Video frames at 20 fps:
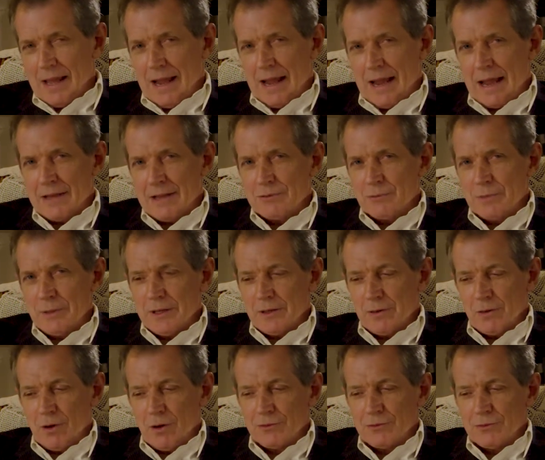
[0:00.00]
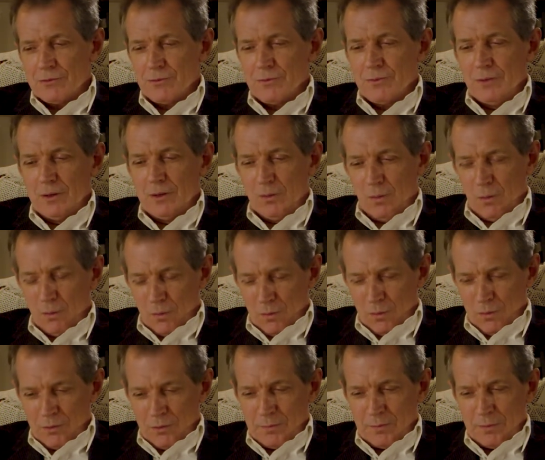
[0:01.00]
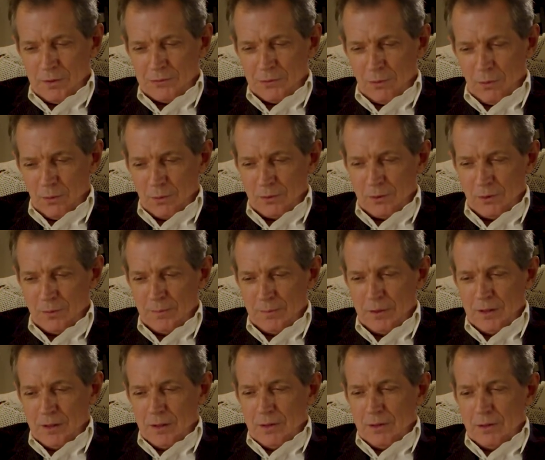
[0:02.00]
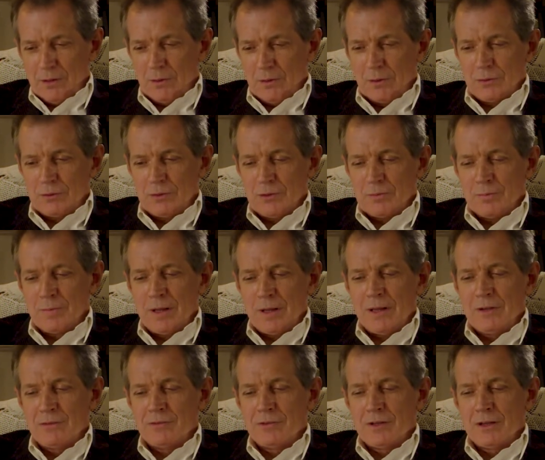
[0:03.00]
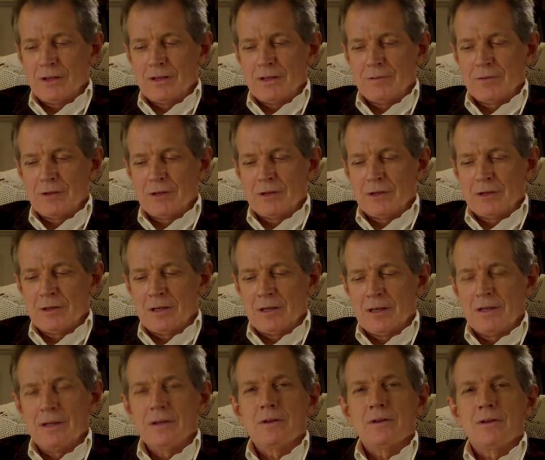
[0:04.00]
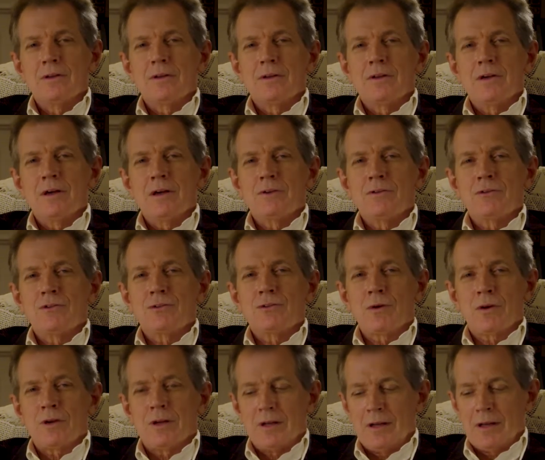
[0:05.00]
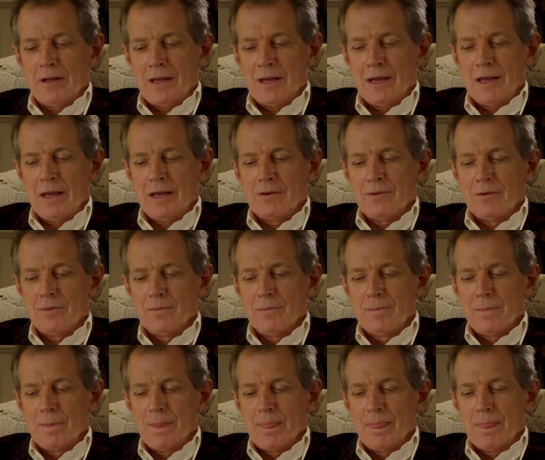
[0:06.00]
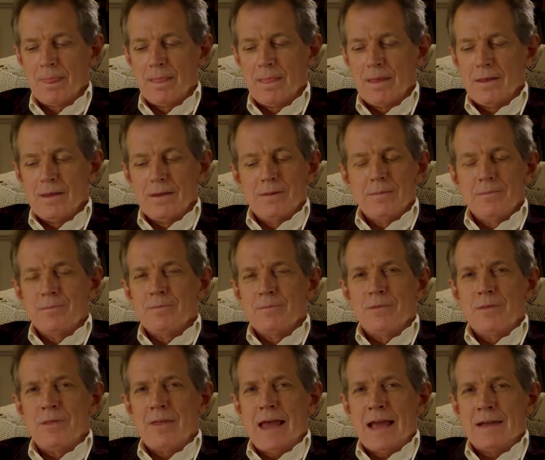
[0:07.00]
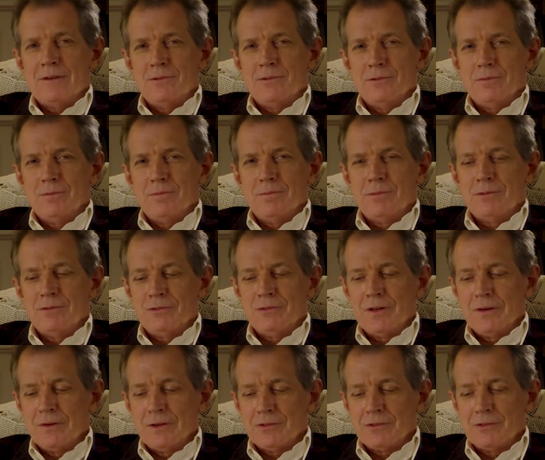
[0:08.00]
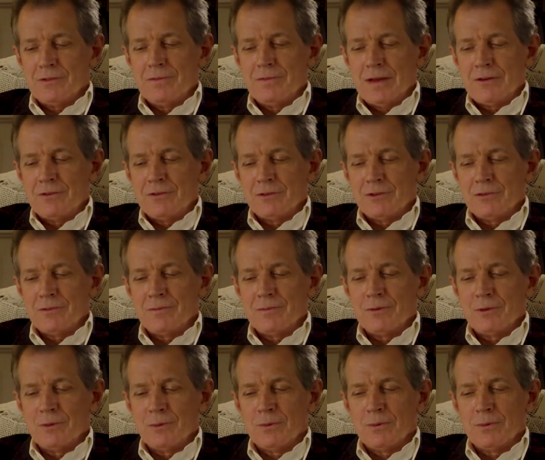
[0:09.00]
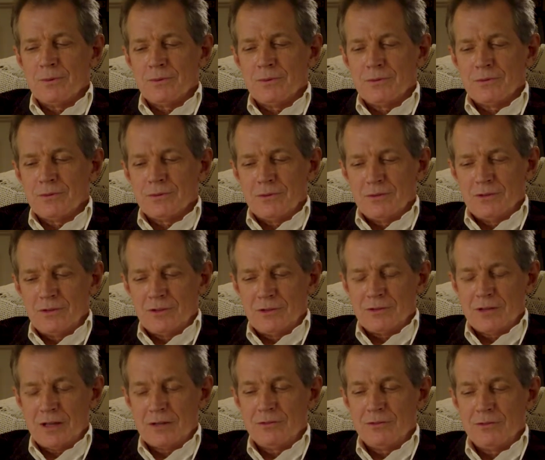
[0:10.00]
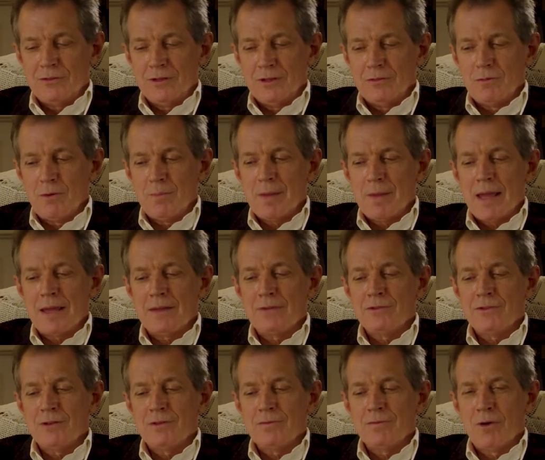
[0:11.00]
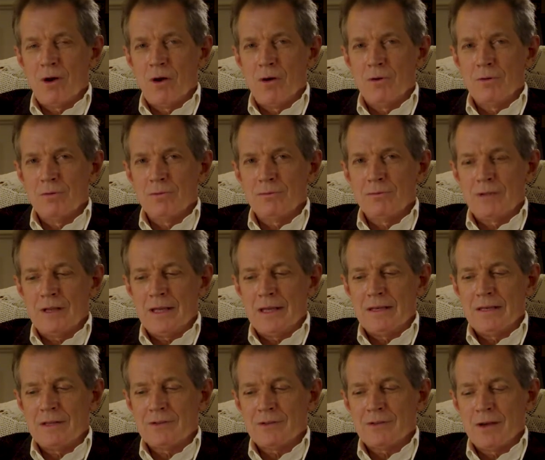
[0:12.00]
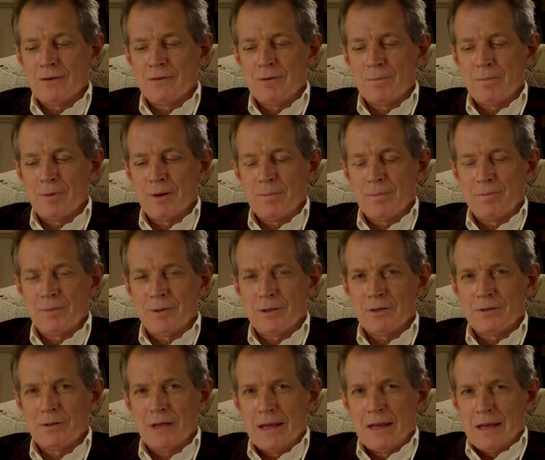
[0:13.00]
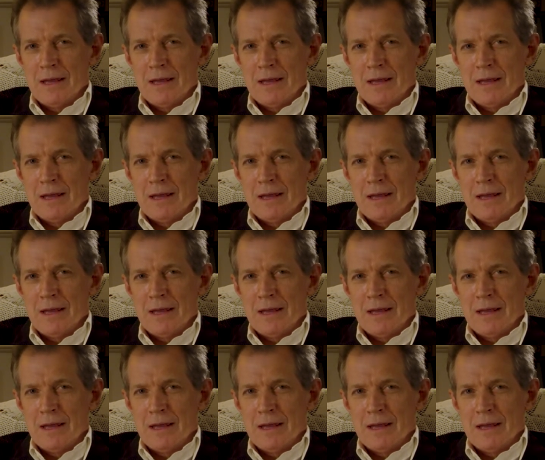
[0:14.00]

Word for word: As we crossed the lawn, Miss Halcombe looked at me significantly and shook her head. That mysterious adventure of yours, she said, still remains involved in its own appropriate